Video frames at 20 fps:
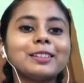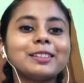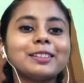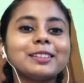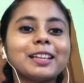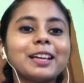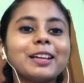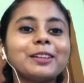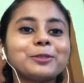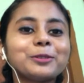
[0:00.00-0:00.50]

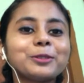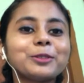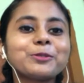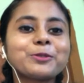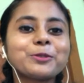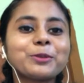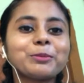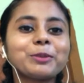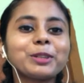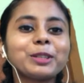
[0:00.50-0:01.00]
they are doing
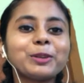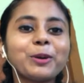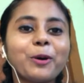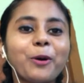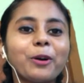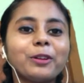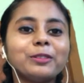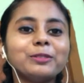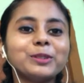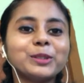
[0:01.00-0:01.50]
so many
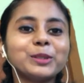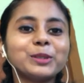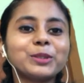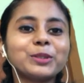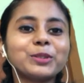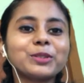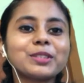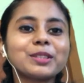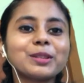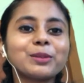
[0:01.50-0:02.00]
haul
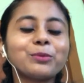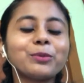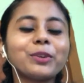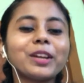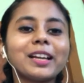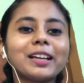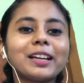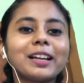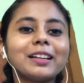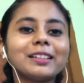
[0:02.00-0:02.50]
videos, and
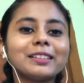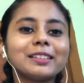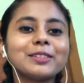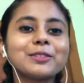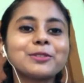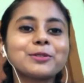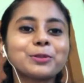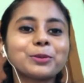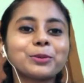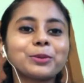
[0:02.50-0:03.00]
where are they
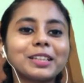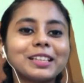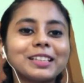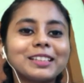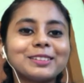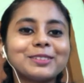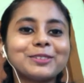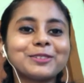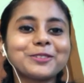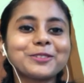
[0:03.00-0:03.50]

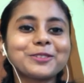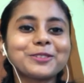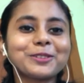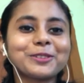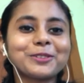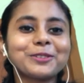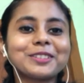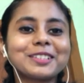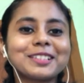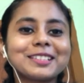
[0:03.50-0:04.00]
storing those
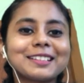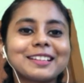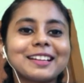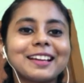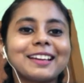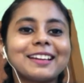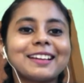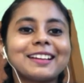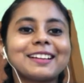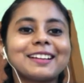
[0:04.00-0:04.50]
clothes?
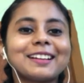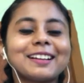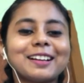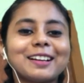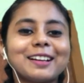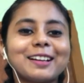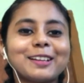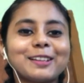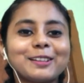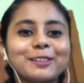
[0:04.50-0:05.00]
Like,
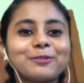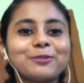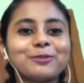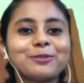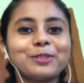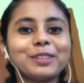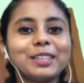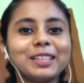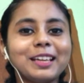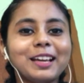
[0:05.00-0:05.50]
if
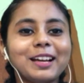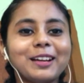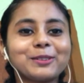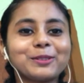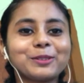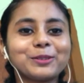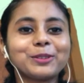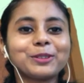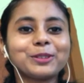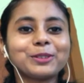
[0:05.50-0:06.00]
we are
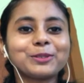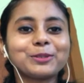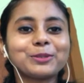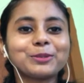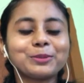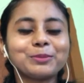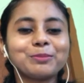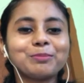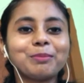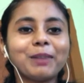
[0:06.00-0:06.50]
going
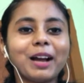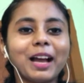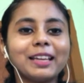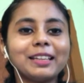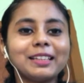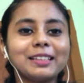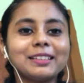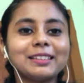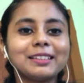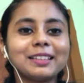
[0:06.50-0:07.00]
to buy
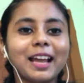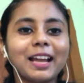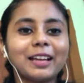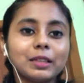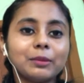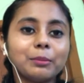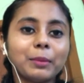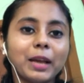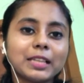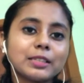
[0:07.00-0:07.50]
in that
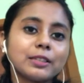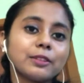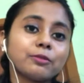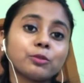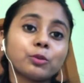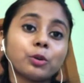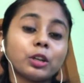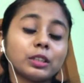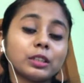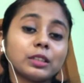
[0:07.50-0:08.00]
massive
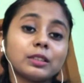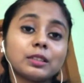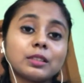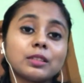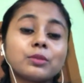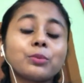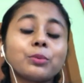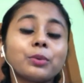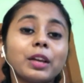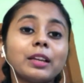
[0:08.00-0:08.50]

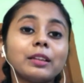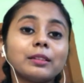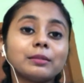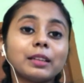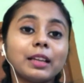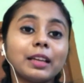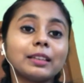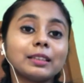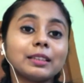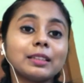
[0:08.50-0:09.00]
quantities, where,
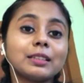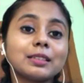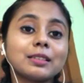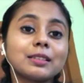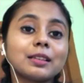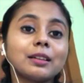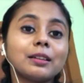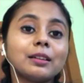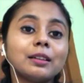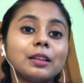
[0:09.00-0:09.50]
like,
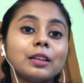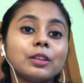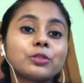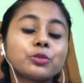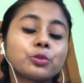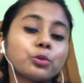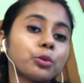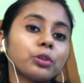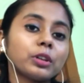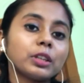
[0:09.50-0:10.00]
it's a
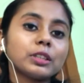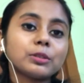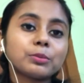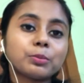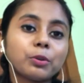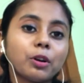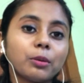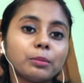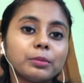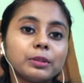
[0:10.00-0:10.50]
storage
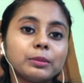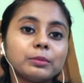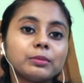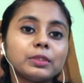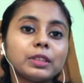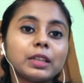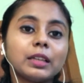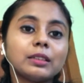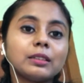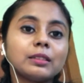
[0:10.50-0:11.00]

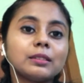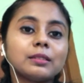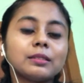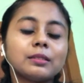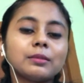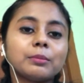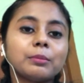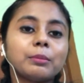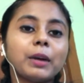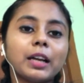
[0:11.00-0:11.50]
problem, then
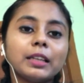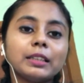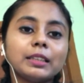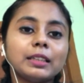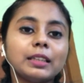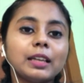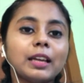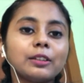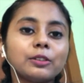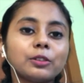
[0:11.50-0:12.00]

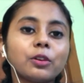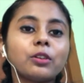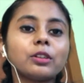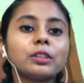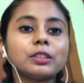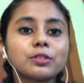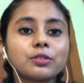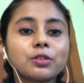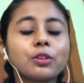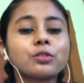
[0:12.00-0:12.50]
money and all
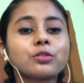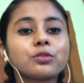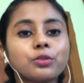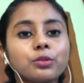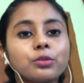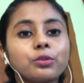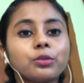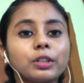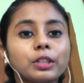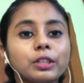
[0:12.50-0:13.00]
is
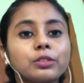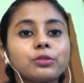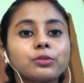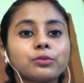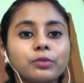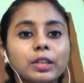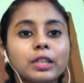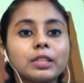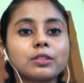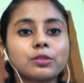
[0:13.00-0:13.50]
also going to
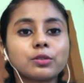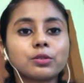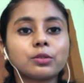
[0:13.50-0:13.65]
waste